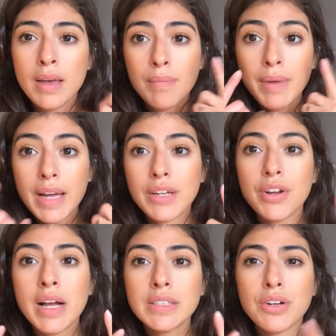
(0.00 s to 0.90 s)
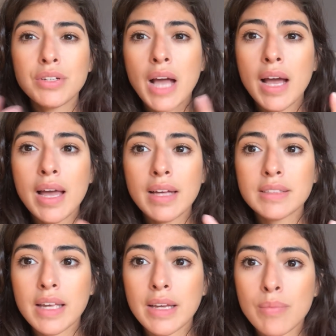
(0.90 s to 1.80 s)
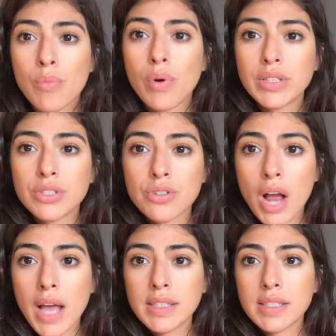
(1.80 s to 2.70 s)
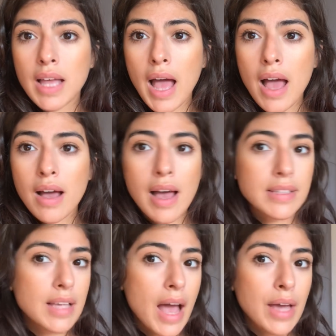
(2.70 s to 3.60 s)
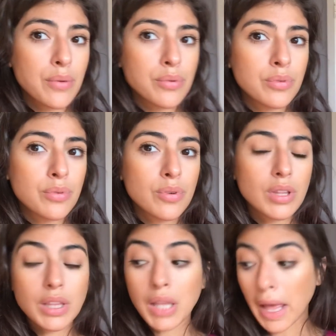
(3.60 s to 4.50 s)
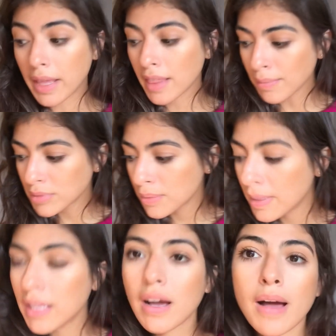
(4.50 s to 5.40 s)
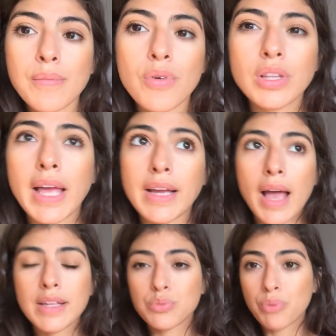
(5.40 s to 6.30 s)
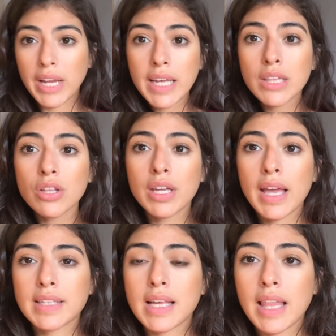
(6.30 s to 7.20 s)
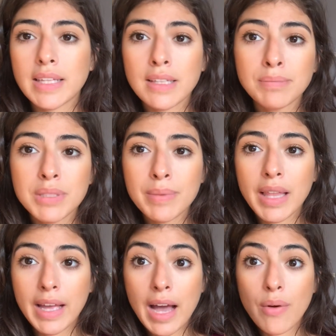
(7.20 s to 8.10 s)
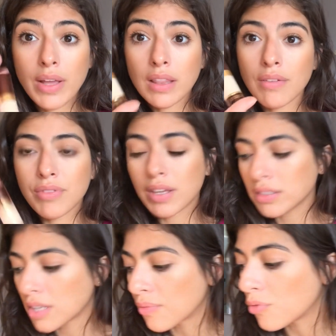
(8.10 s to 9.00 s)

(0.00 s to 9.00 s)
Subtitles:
my under eyes are not as like moisturized as I like them to be, or like as radiant looking as I like them to be, like how I love the Tom